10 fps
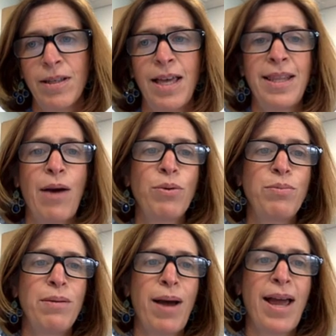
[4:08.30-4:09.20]
And that would
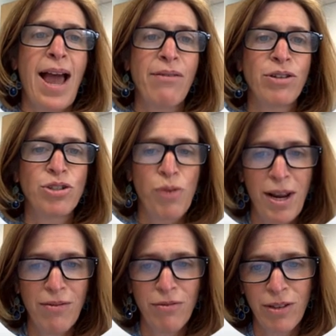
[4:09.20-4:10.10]
be my average
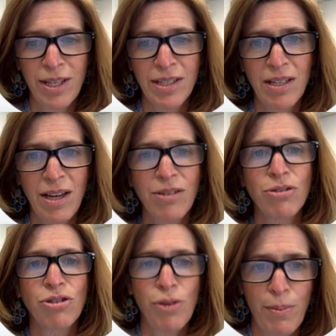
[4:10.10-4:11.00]
rate for the entire
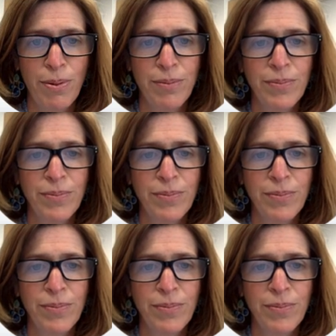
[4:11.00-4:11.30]
trip.